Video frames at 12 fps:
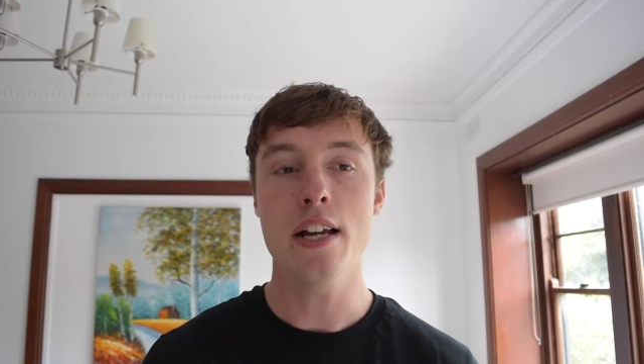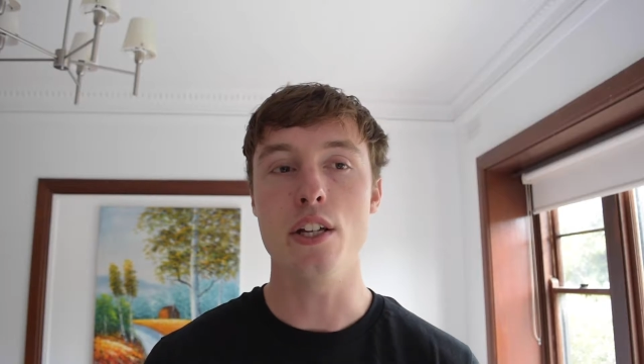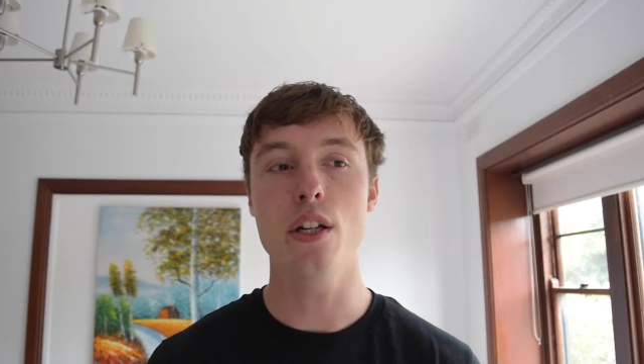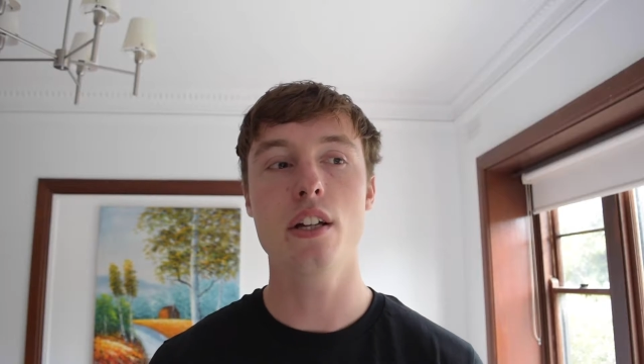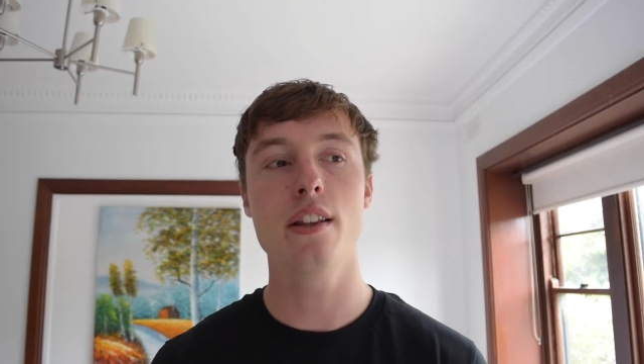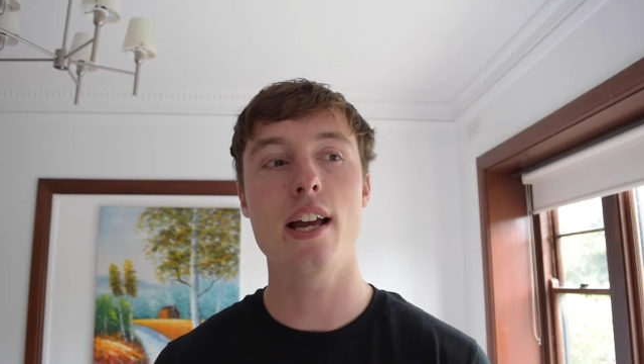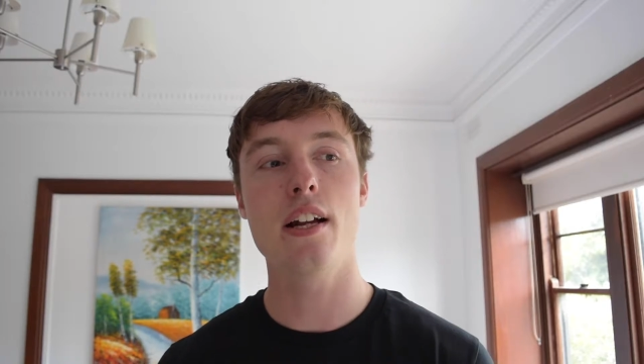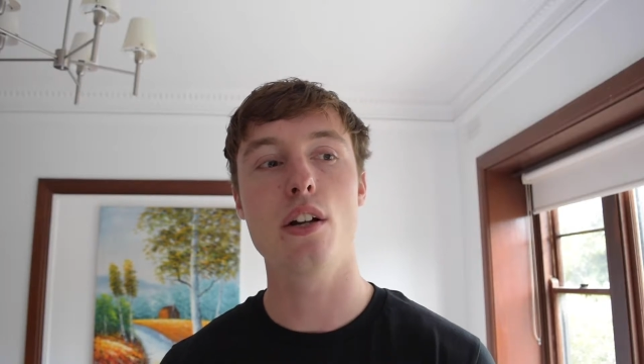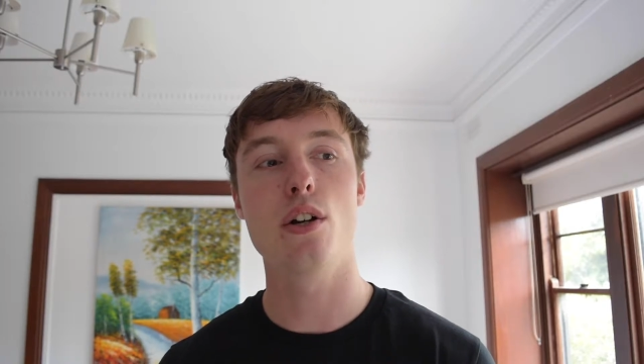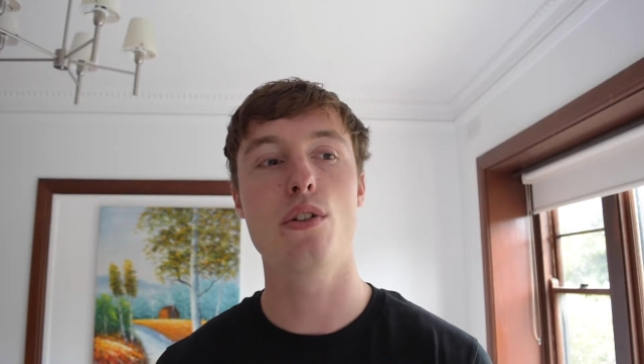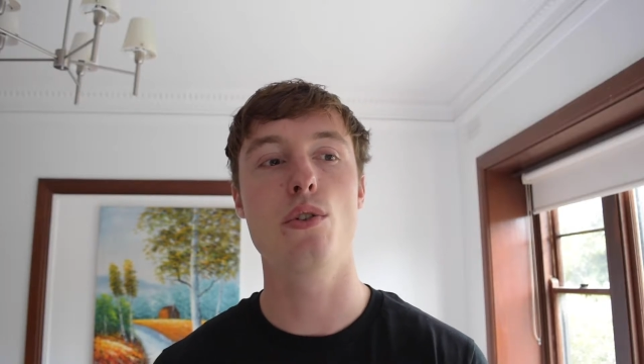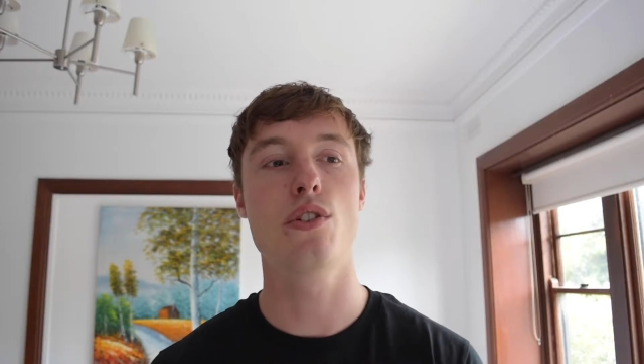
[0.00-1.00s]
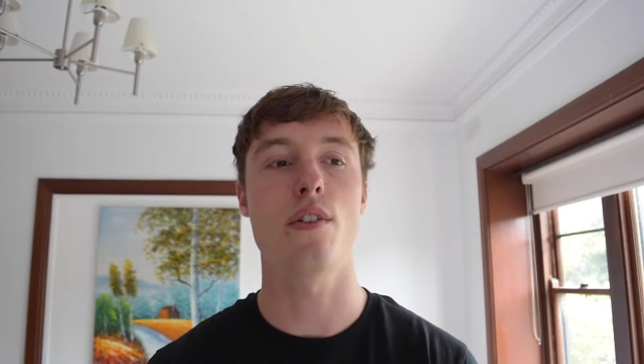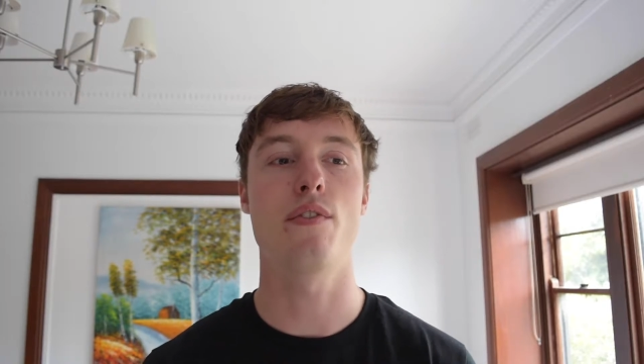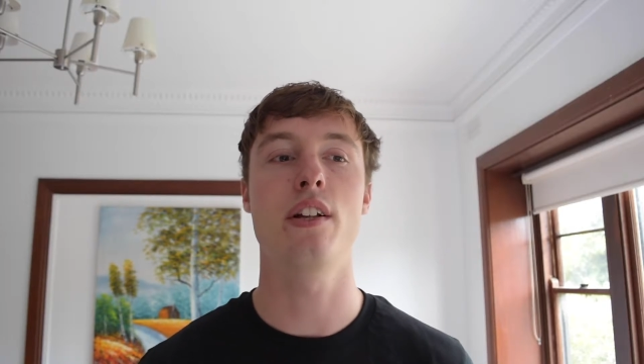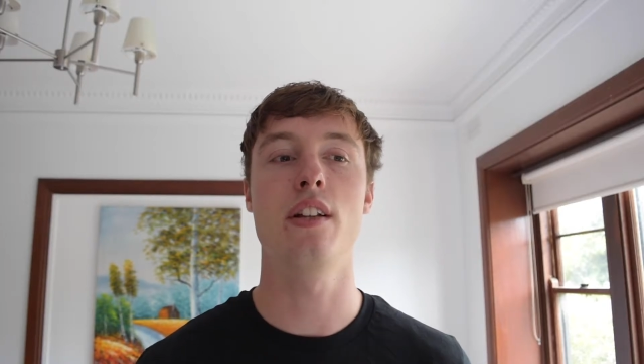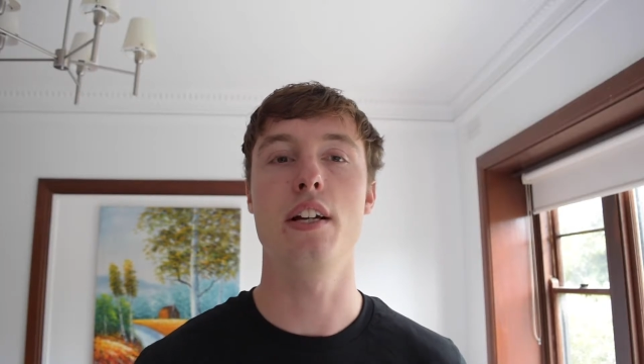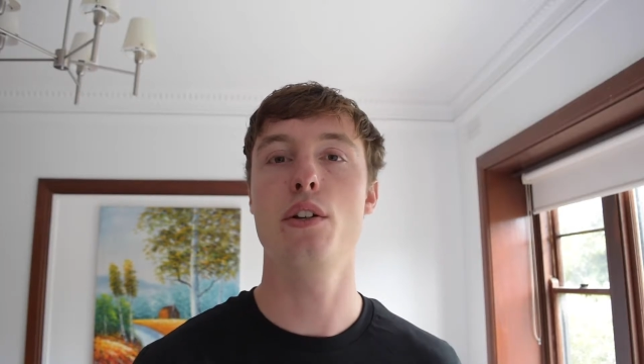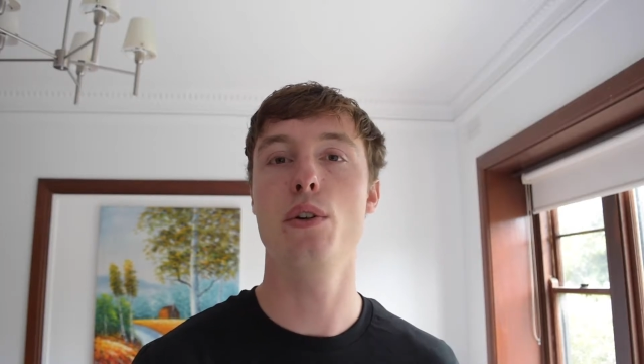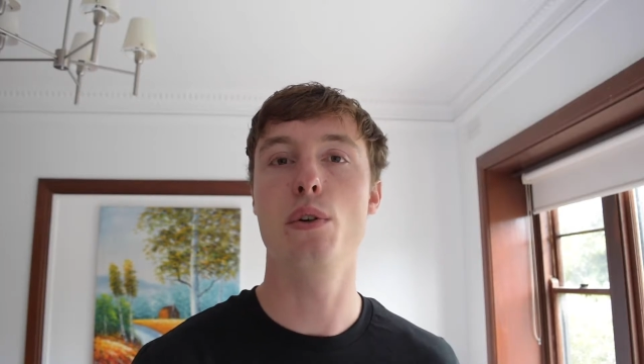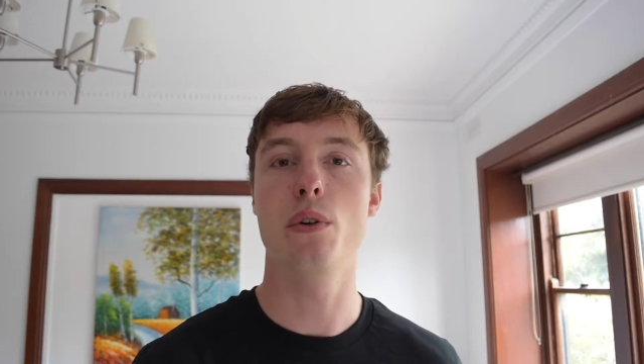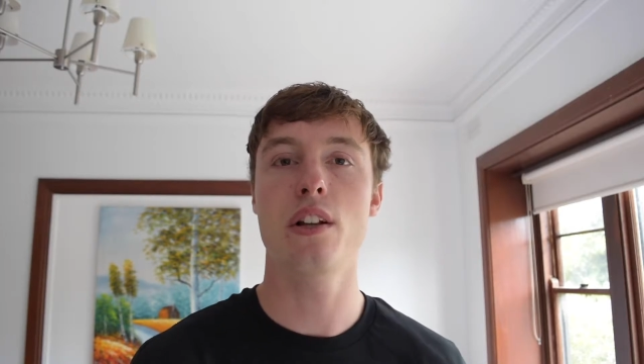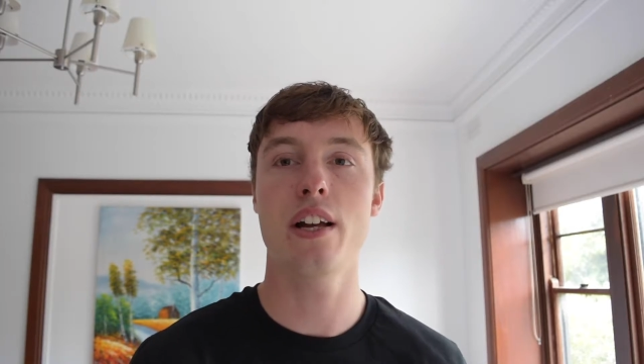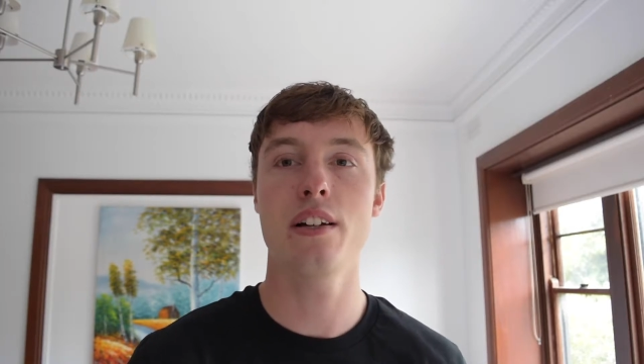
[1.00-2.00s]
You could then go to something like
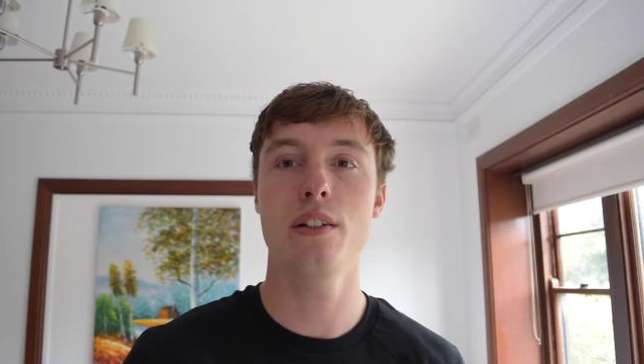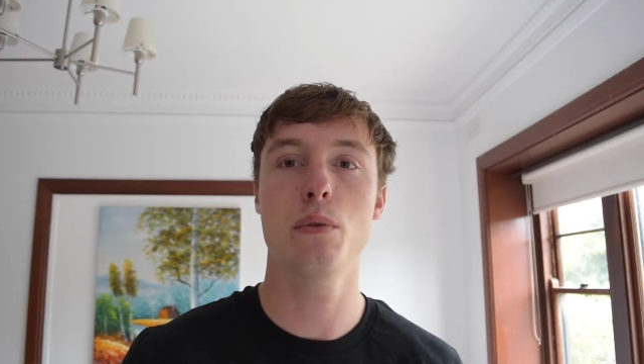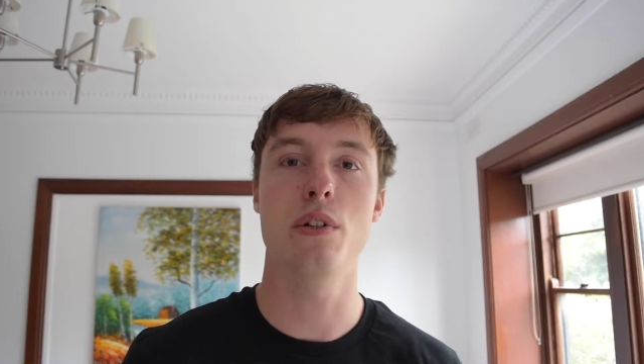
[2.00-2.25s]
Google Cloud,